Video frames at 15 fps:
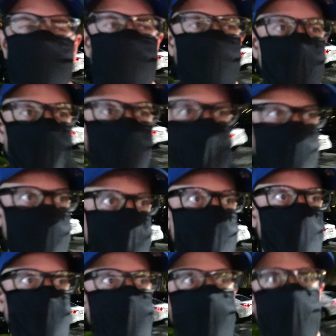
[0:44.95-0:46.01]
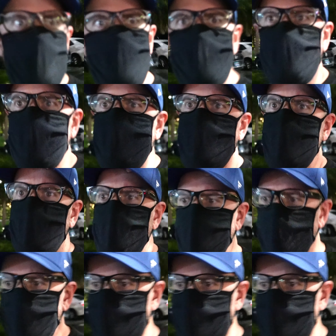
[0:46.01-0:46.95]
of weird. Online, you could buy